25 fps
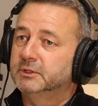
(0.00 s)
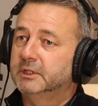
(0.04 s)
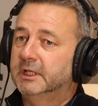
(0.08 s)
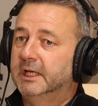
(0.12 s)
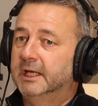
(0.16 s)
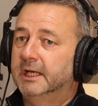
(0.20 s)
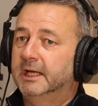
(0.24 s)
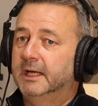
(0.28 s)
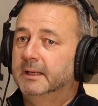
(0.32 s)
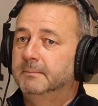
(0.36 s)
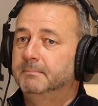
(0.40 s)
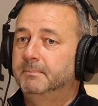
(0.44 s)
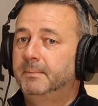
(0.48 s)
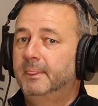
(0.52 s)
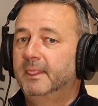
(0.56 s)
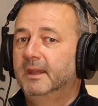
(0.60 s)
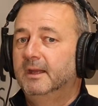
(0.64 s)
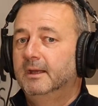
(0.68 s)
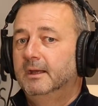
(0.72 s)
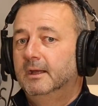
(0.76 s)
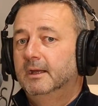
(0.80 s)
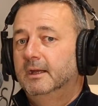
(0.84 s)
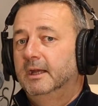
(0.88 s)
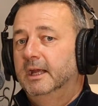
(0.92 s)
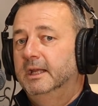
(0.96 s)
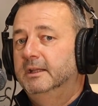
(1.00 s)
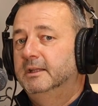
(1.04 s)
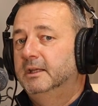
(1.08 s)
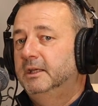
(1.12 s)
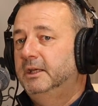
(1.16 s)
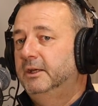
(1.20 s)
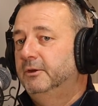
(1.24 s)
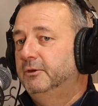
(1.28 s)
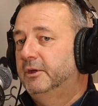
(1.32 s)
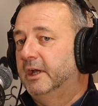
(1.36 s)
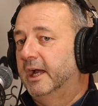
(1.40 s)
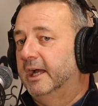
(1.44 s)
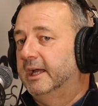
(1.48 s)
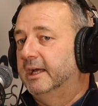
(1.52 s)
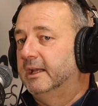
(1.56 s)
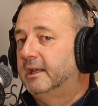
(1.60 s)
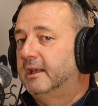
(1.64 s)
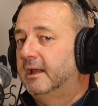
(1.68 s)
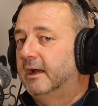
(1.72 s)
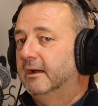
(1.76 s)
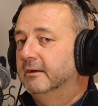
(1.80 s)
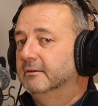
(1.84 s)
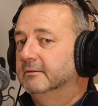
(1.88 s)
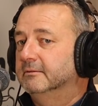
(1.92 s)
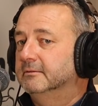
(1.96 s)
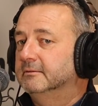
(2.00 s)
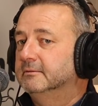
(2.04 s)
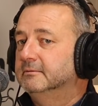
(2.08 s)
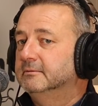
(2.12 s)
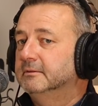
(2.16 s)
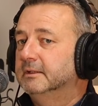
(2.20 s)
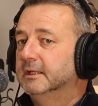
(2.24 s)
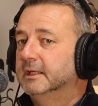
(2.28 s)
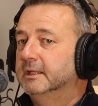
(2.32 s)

In the UK alone,